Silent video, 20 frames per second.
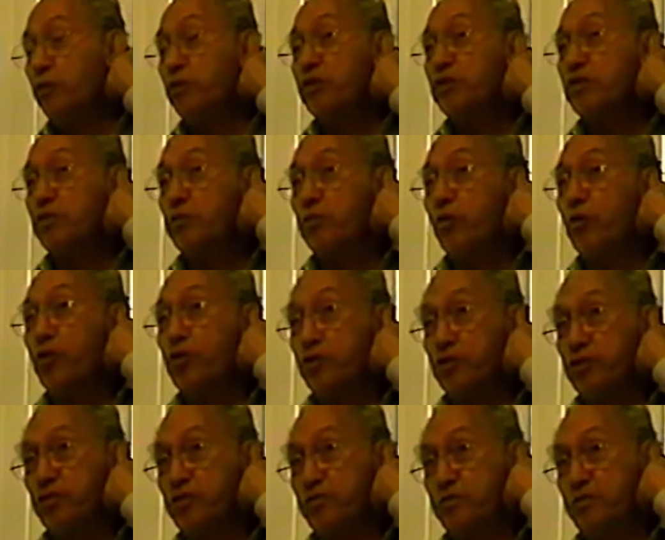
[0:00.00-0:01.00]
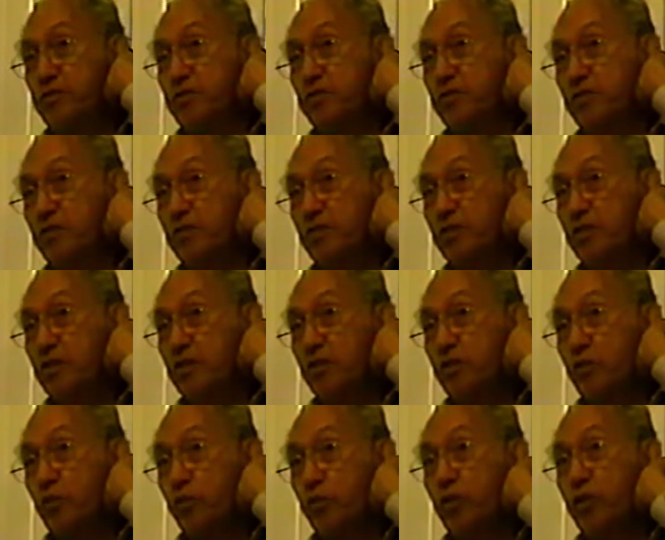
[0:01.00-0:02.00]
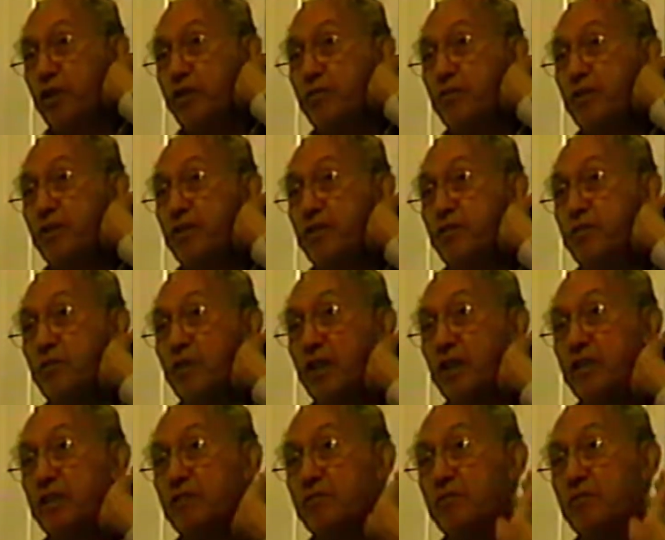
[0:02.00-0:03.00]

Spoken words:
divorced when he married my